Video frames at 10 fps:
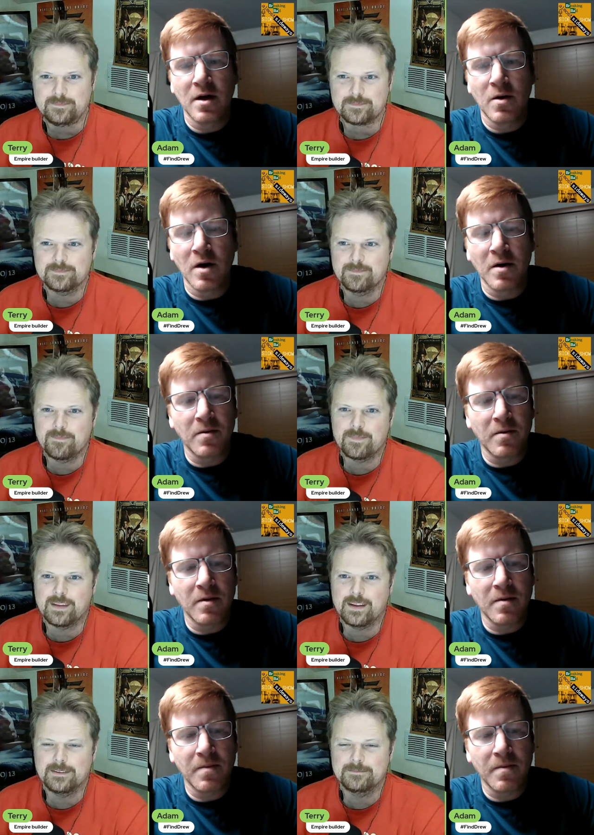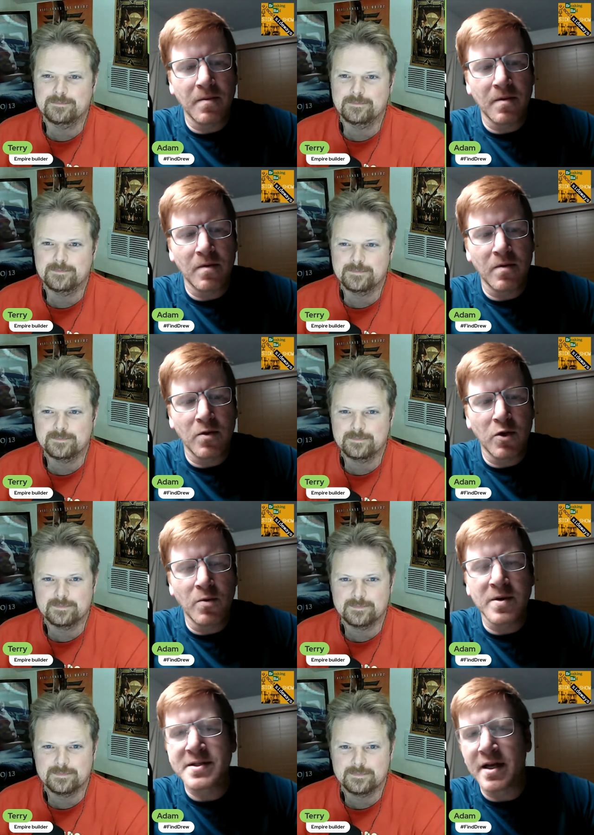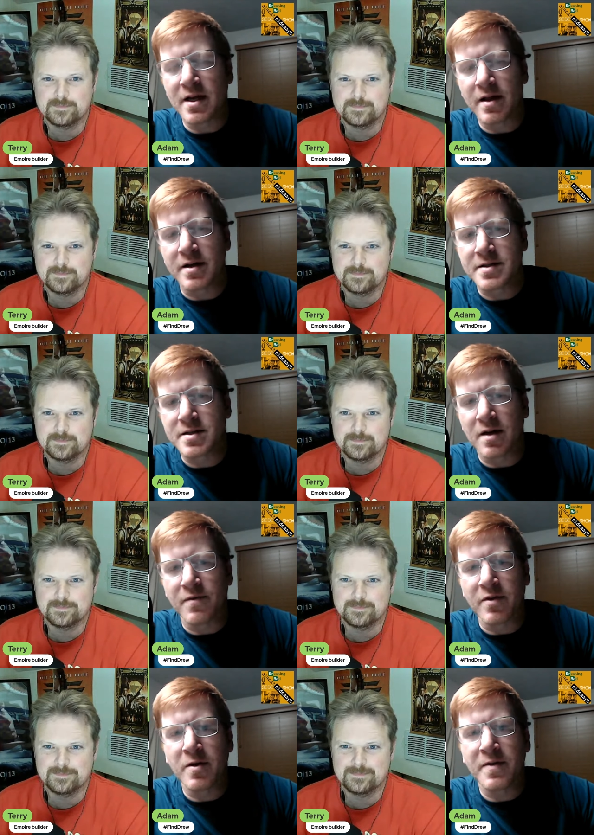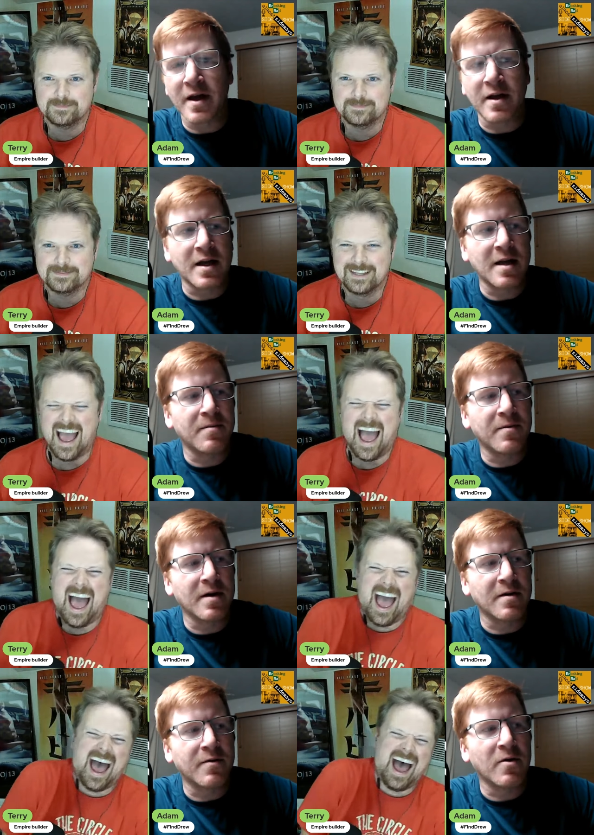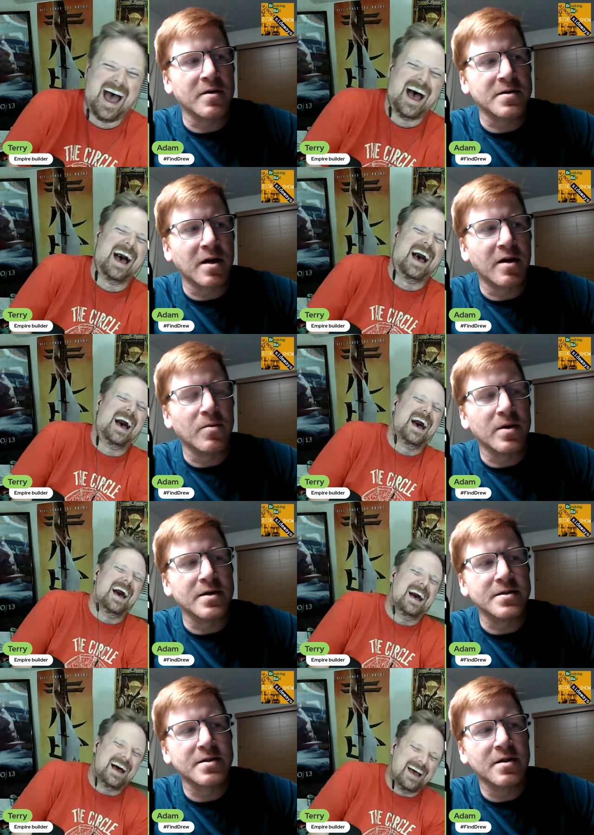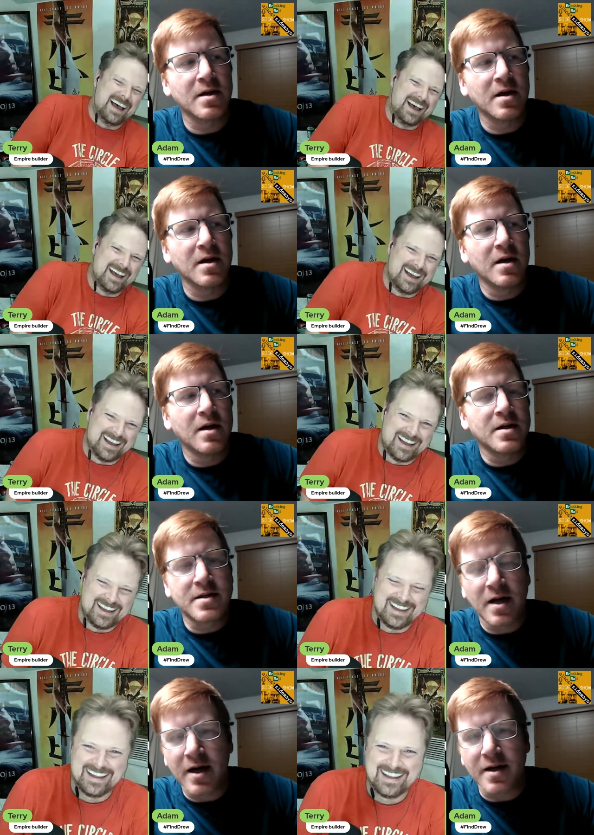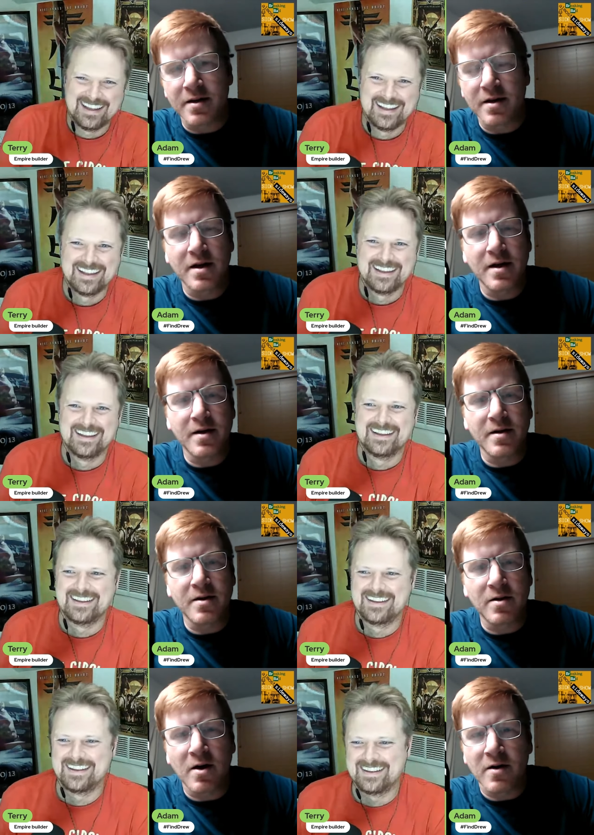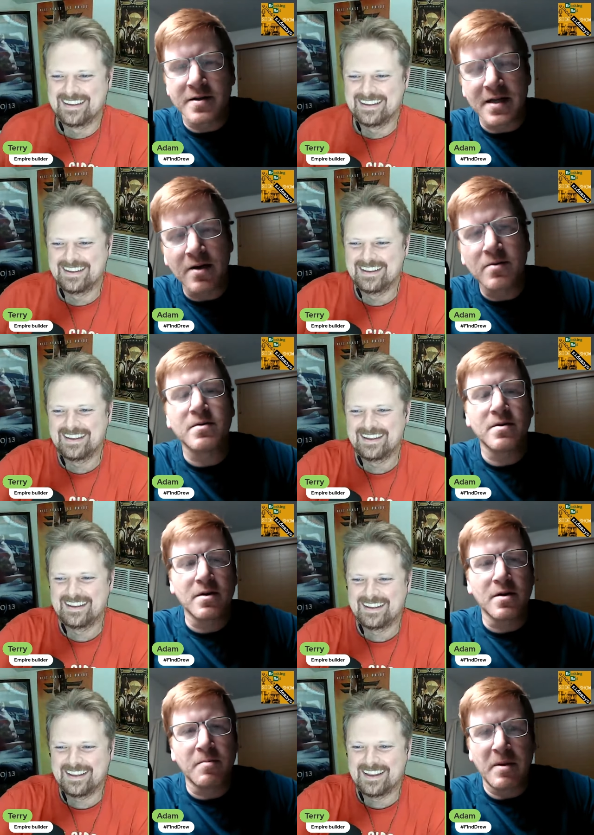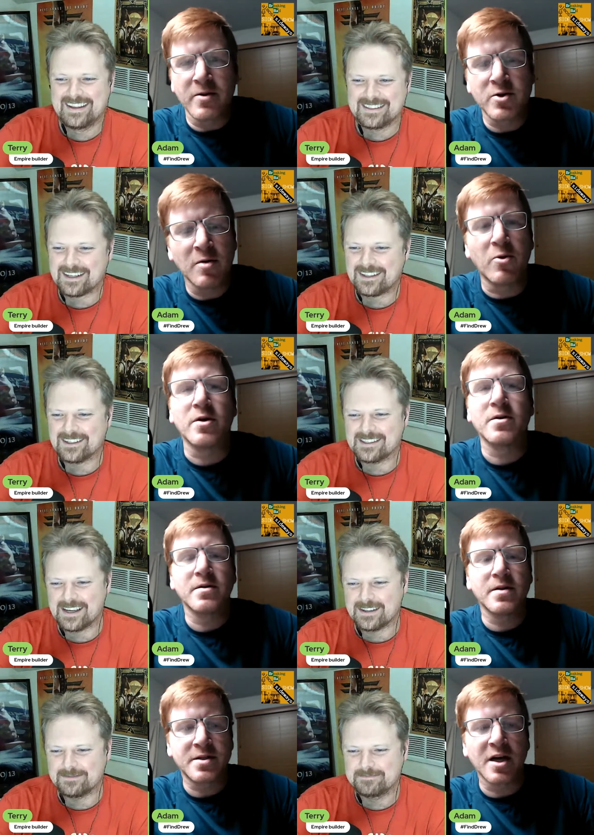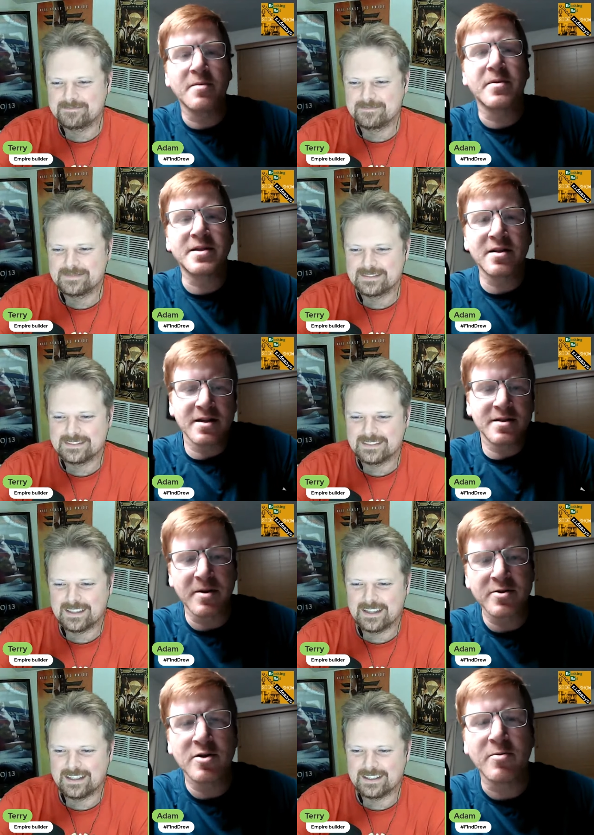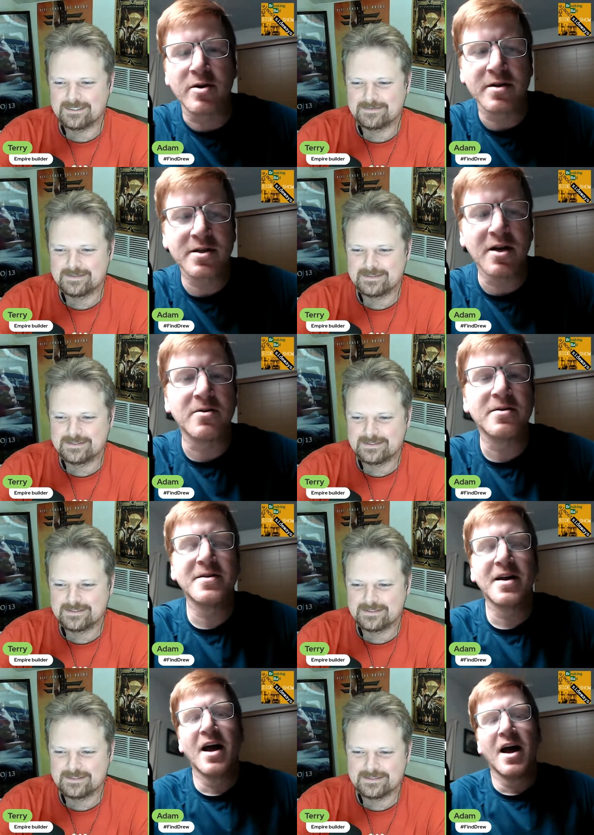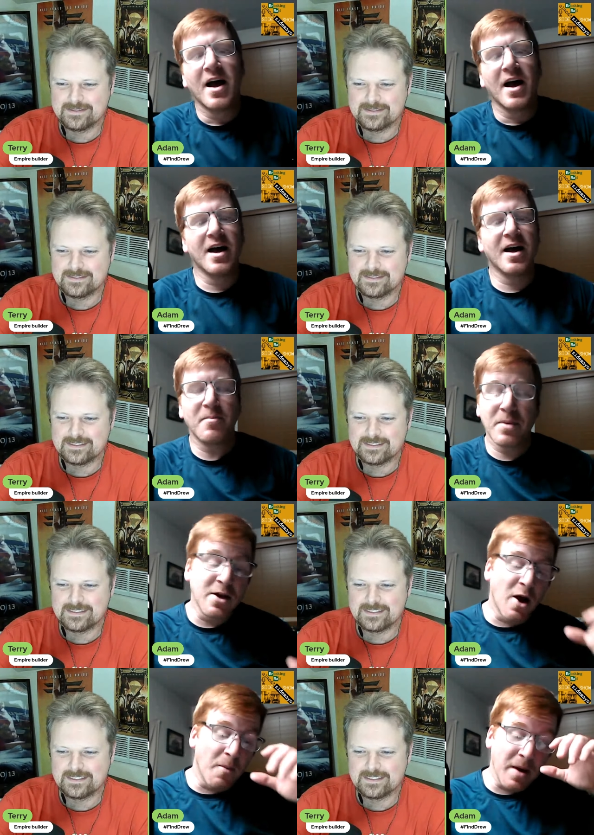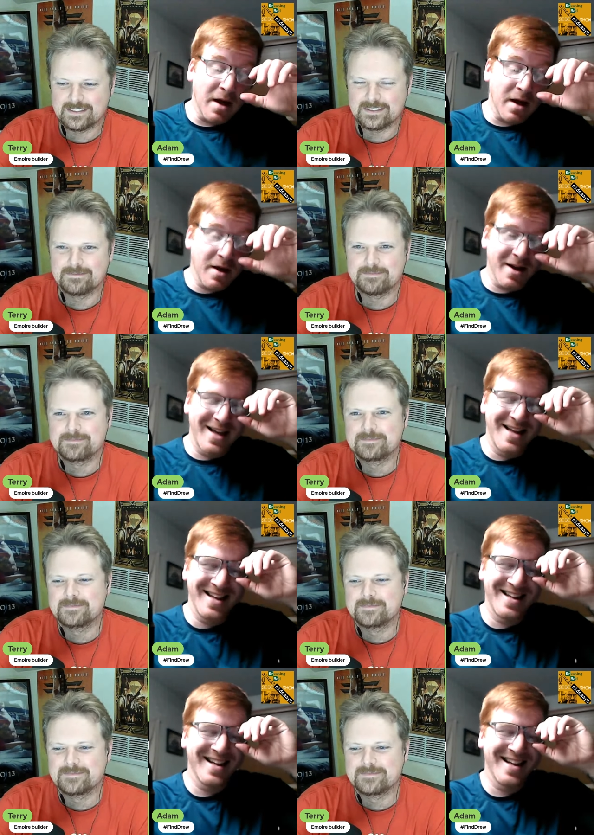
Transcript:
Speaker 1: Well, you were saying a lot of stuff. And the only thing I can keep like, focused on was Todd, uh, calling us out. Be on the show I more. Let's talk. let's let's be on the show more. Let's go. Obviously, I uh, agree. Uh, but no, but